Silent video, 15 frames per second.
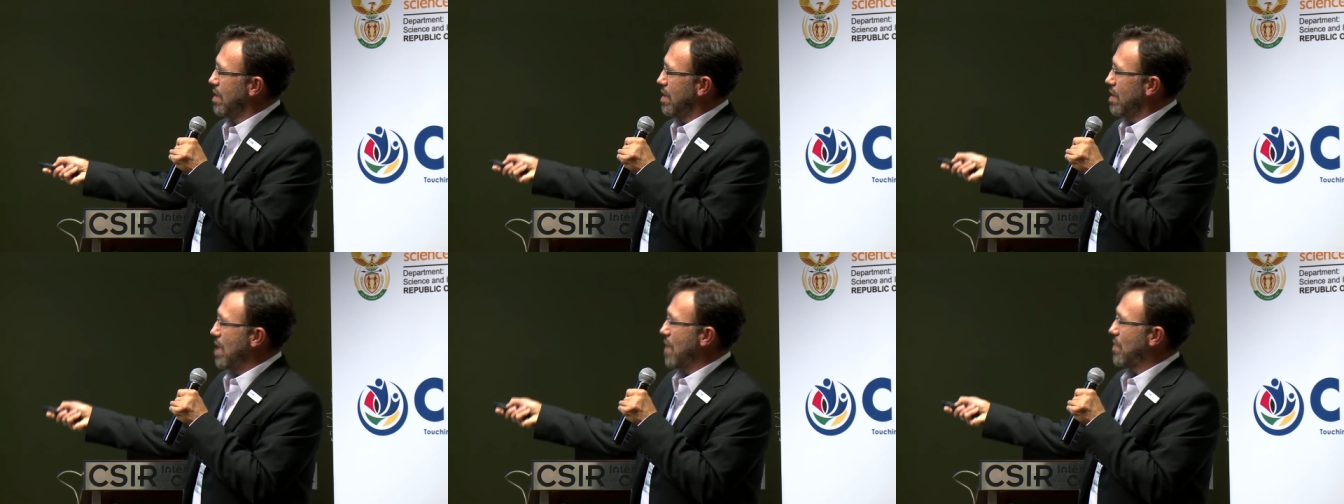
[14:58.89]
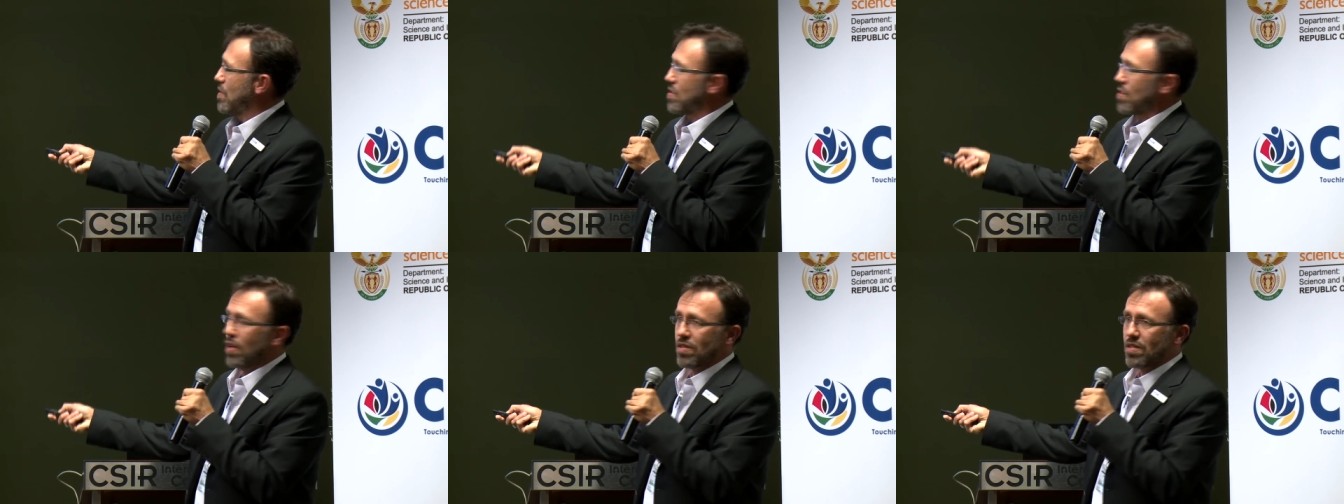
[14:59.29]
You have to
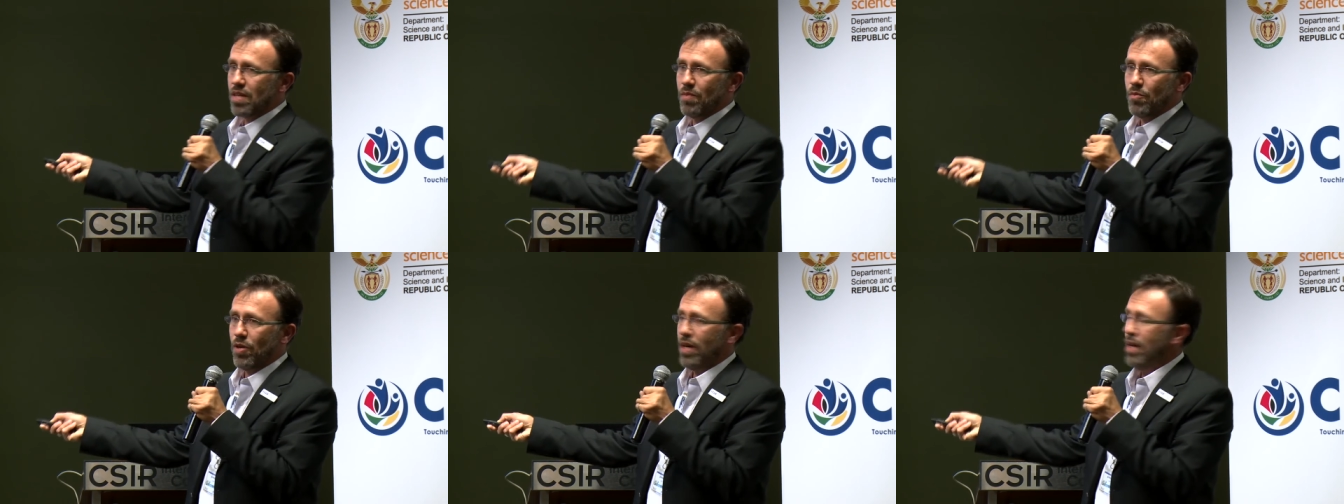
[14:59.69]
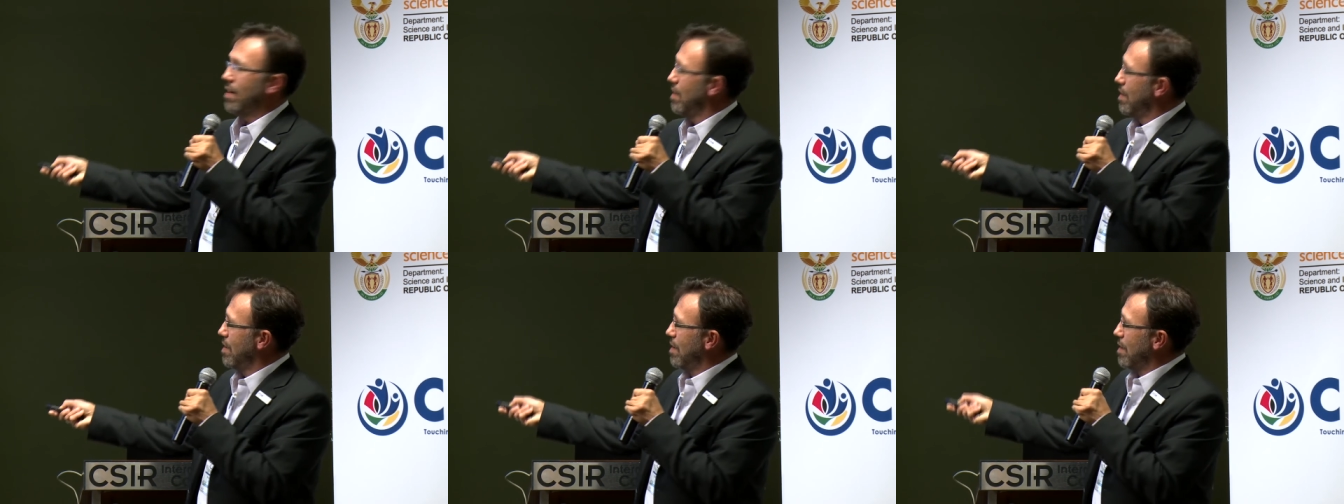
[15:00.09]
start somewhere.
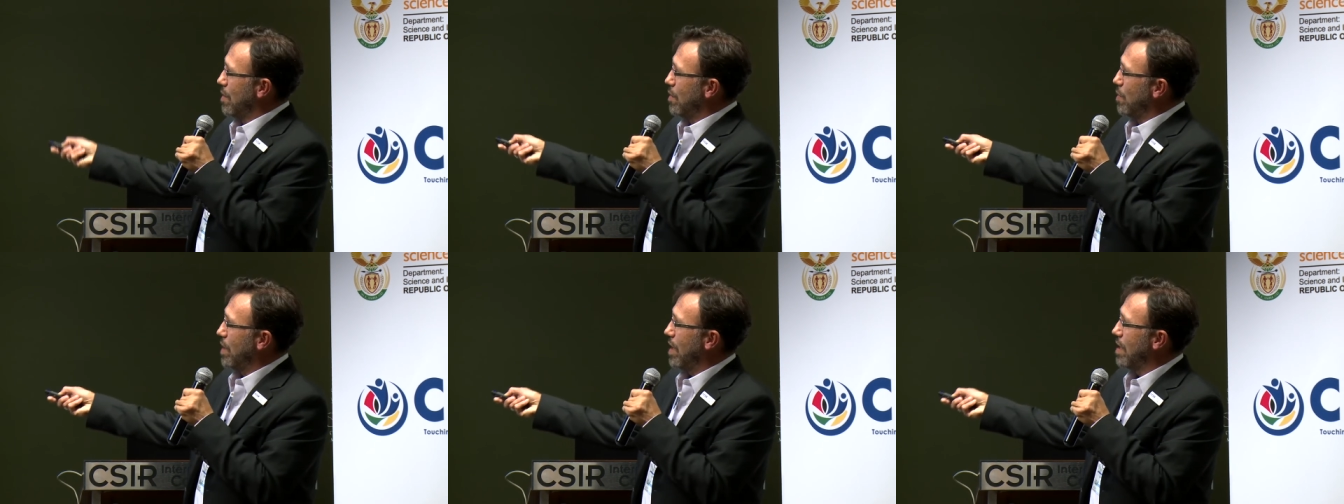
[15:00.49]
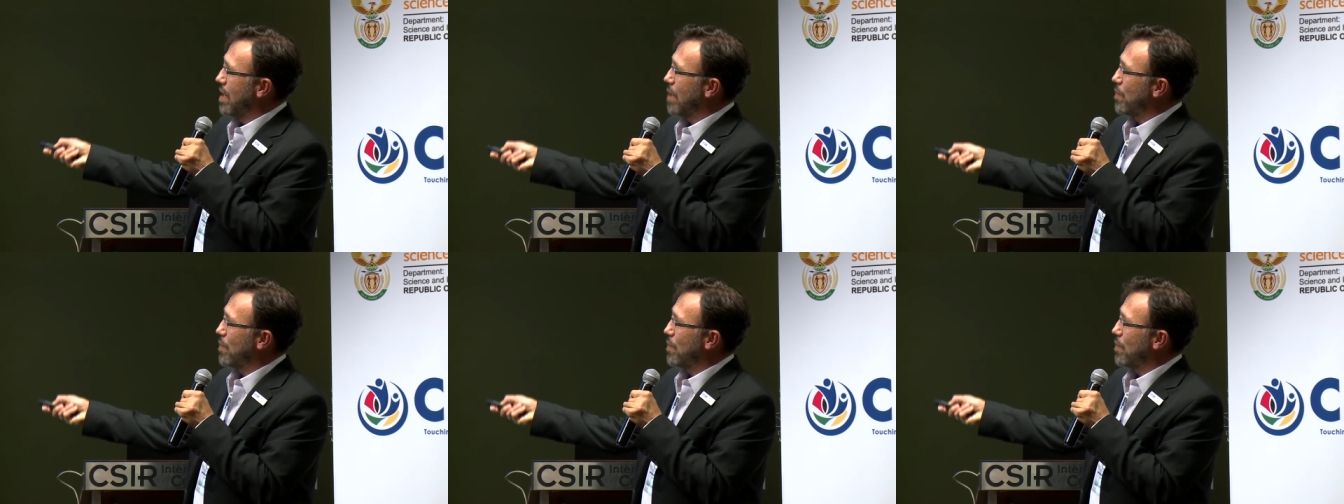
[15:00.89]
We ended up